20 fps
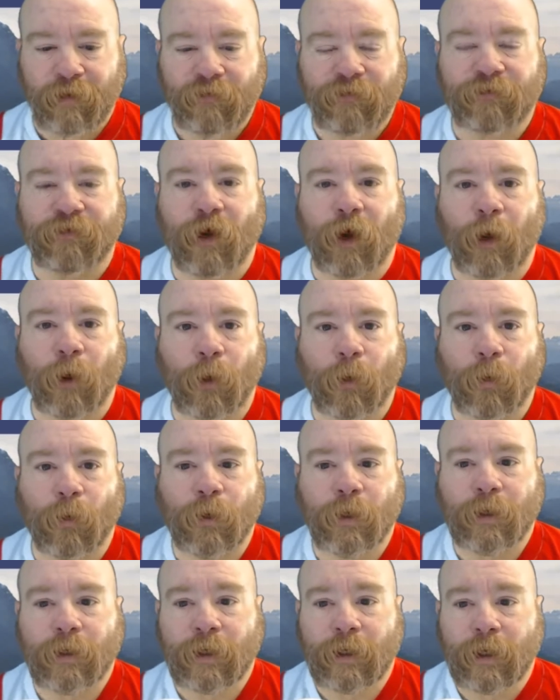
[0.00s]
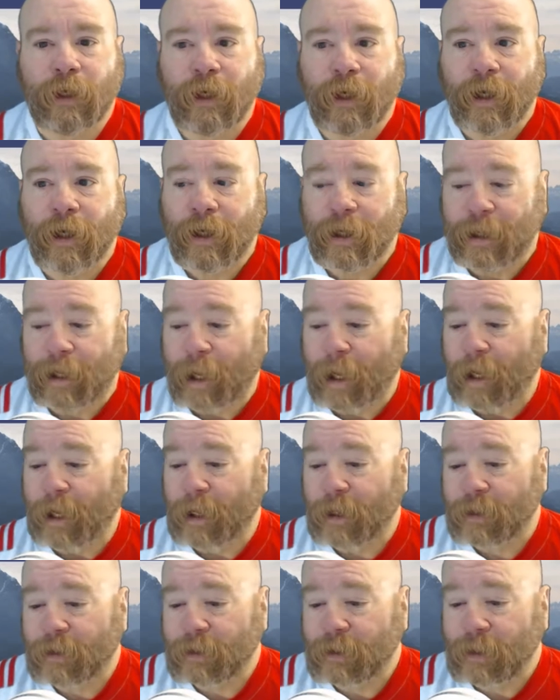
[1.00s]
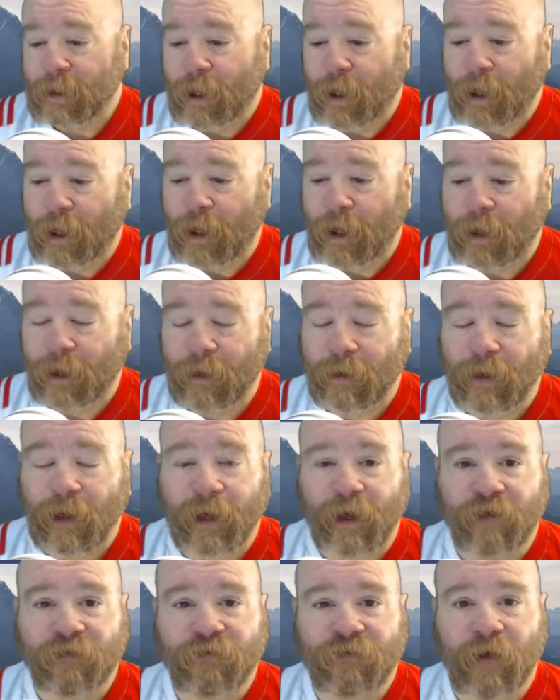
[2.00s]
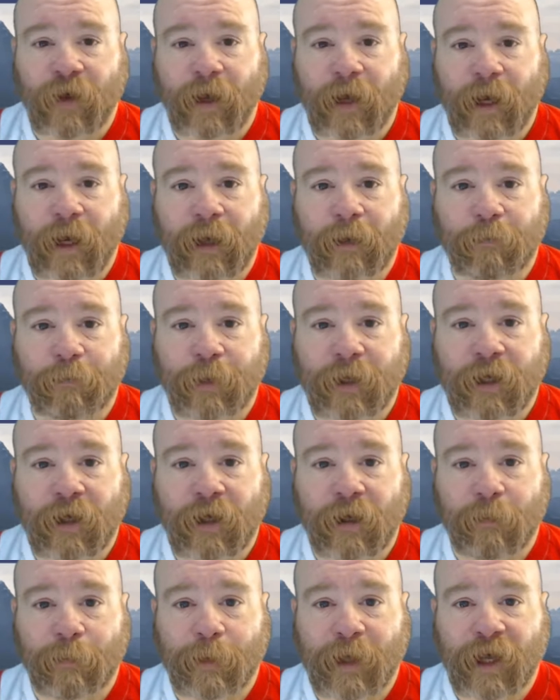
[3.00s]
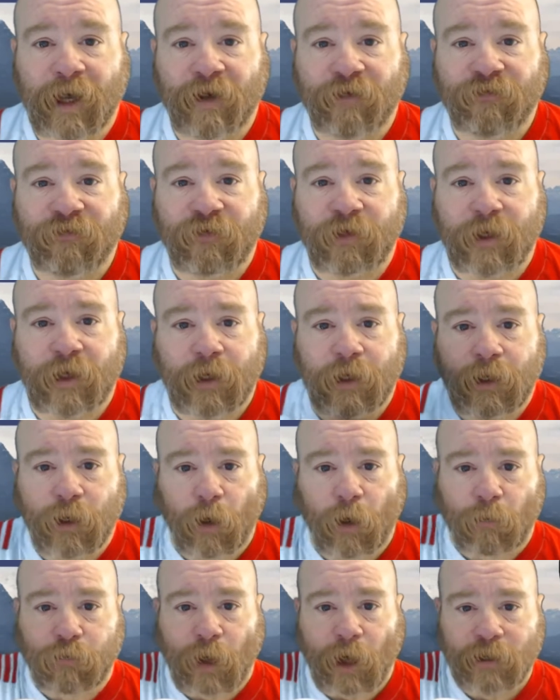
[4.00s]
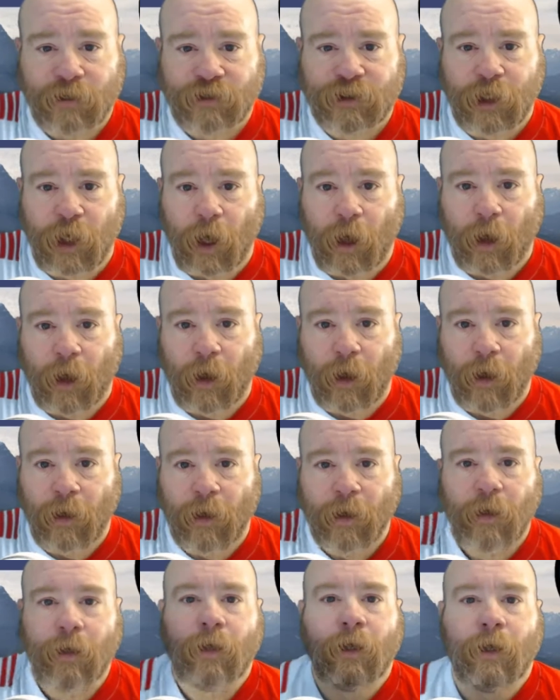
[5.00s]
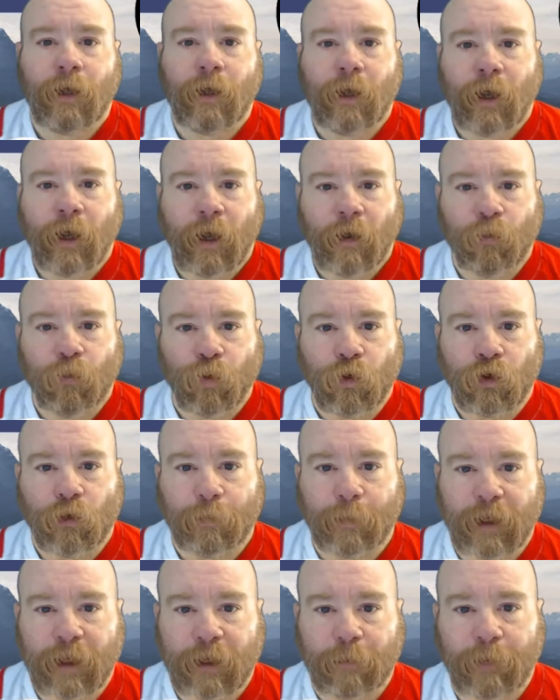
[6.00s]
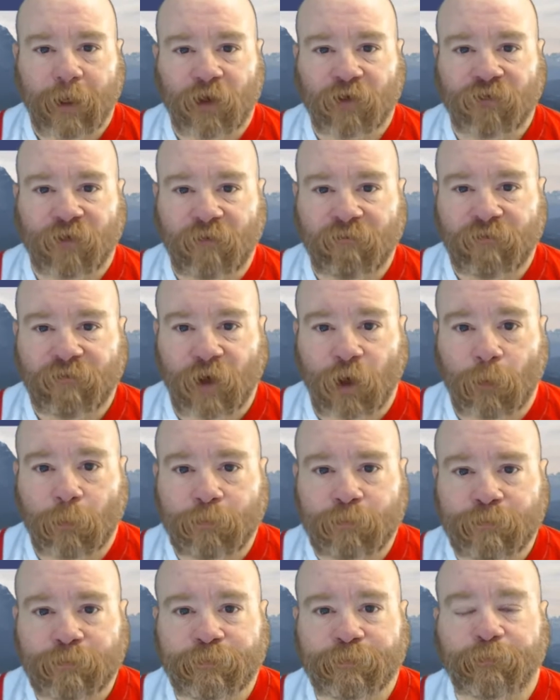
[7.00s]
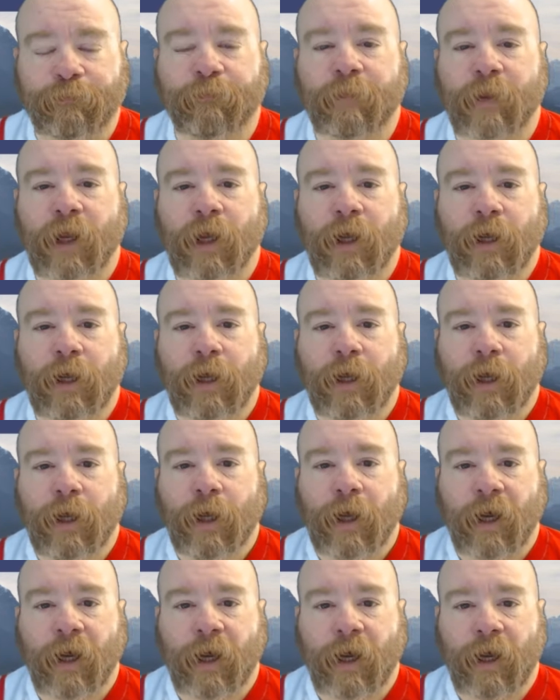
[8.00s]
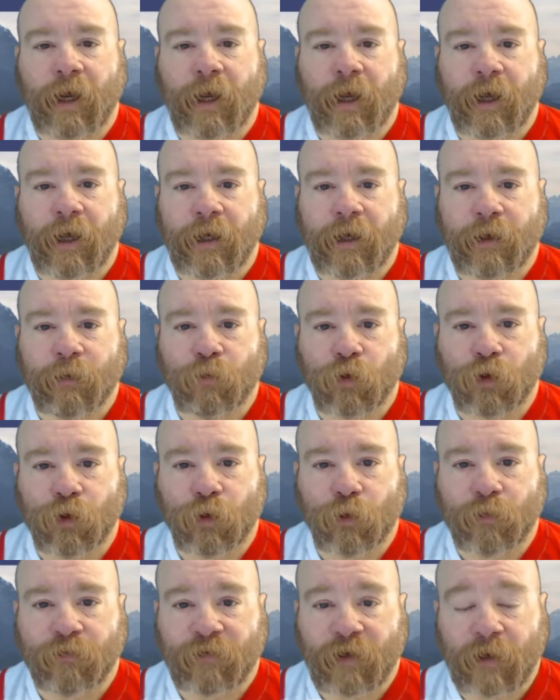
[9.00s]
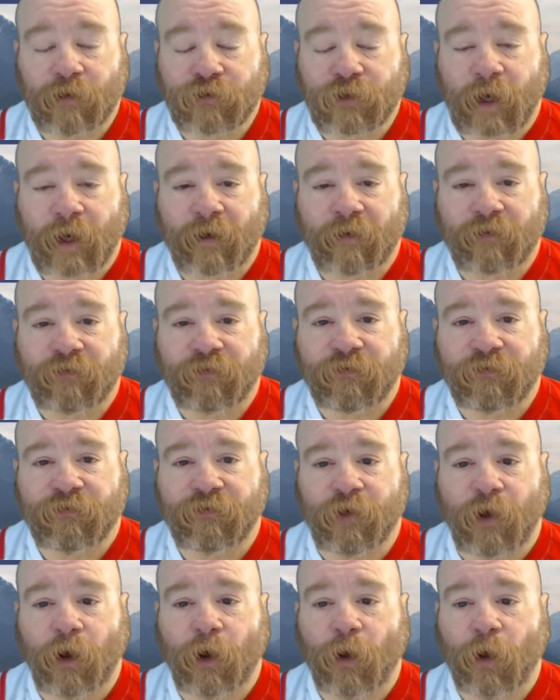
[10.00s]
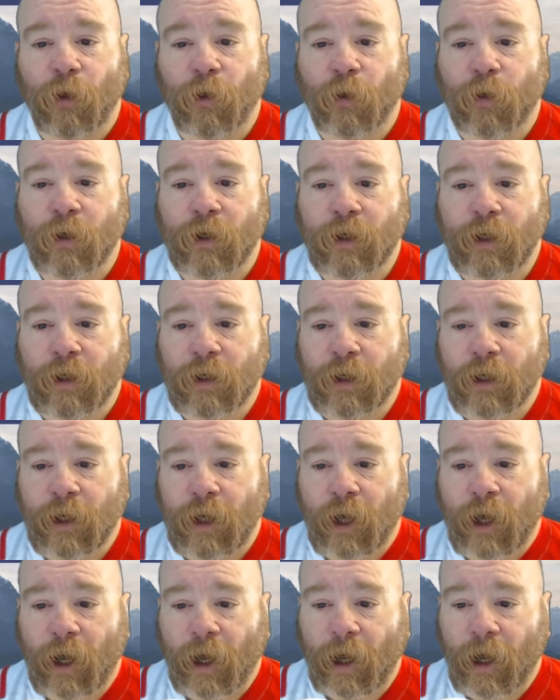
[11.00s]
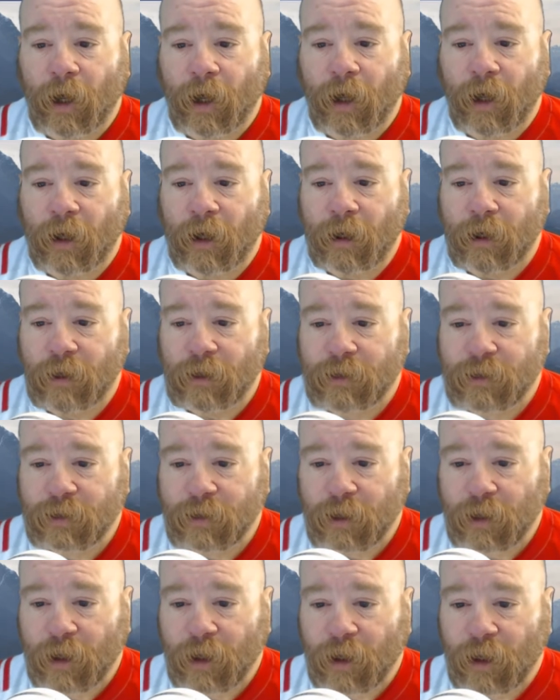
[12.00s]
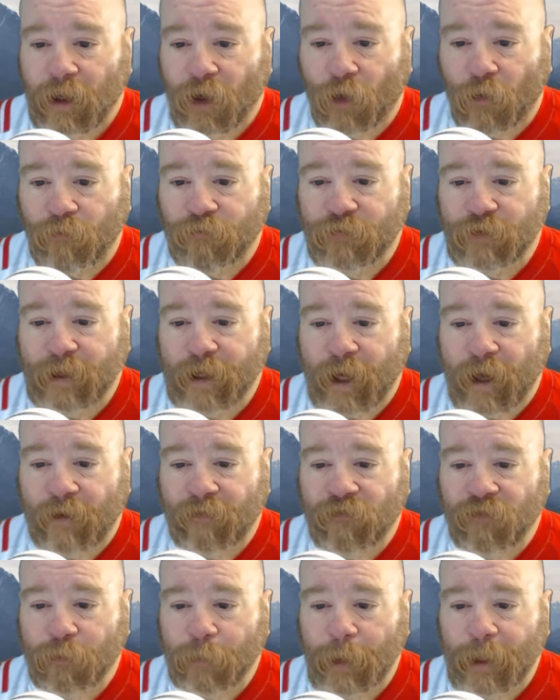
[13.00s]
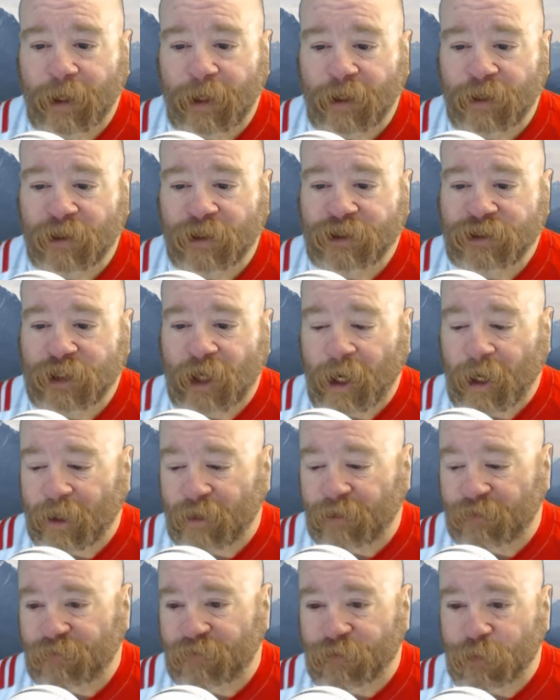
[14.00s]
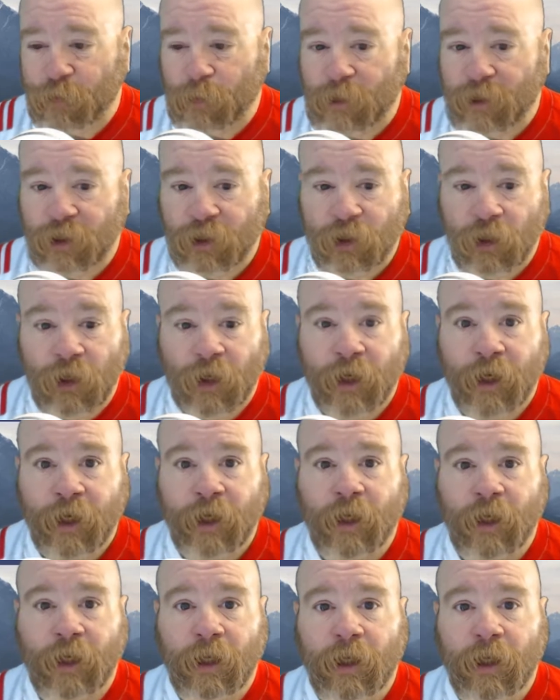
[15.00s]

so yeah, like I say, 8 p.m. EST, Rec Cha will be Beards on Film, and we're doing soundtracks. So uh, hopefully everybody in the chat is doing good.